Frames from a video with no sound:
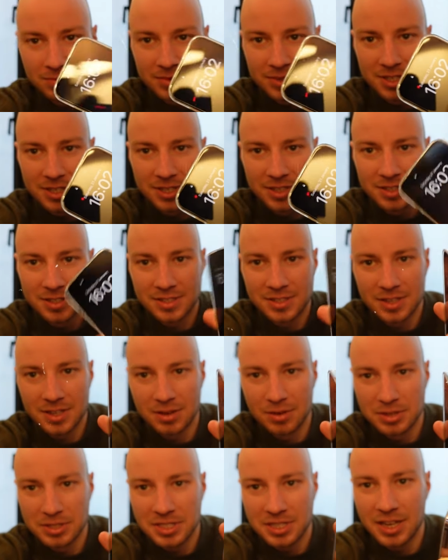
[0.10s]
This is
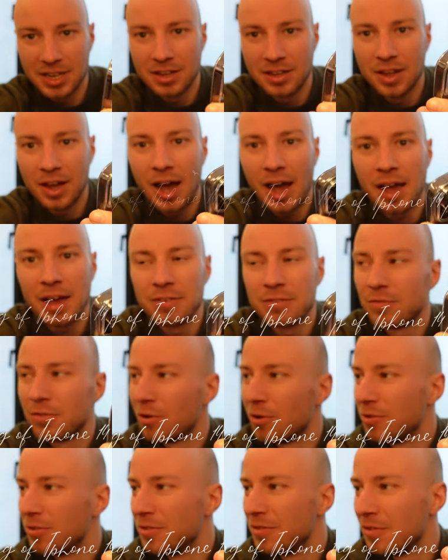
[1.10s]
once again the
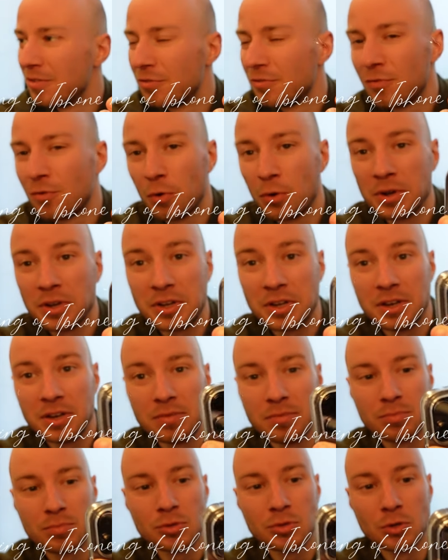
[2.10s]
iPhone
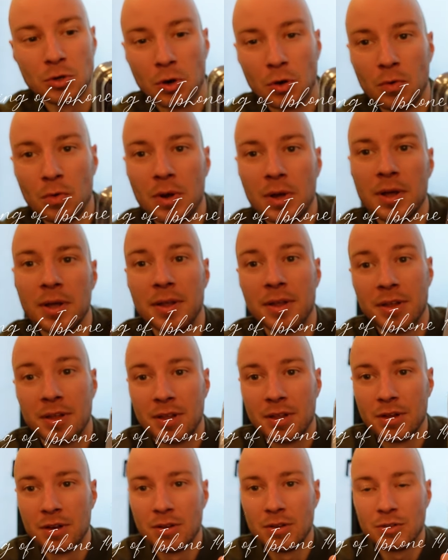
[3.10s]
14 Pro,
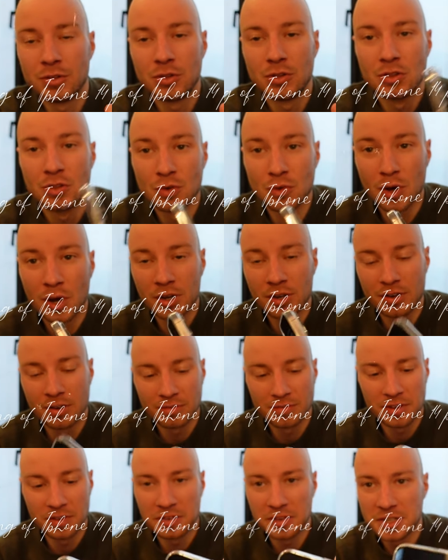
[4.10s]

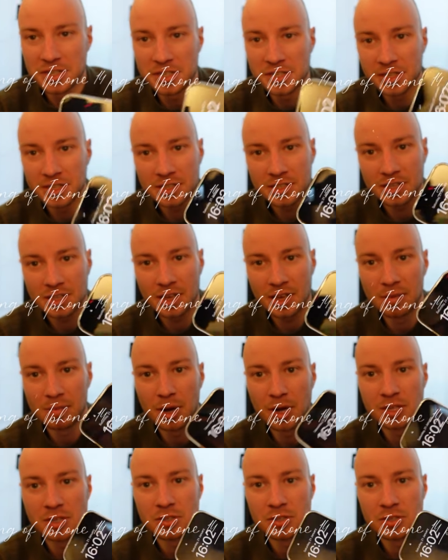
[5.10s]
256 GB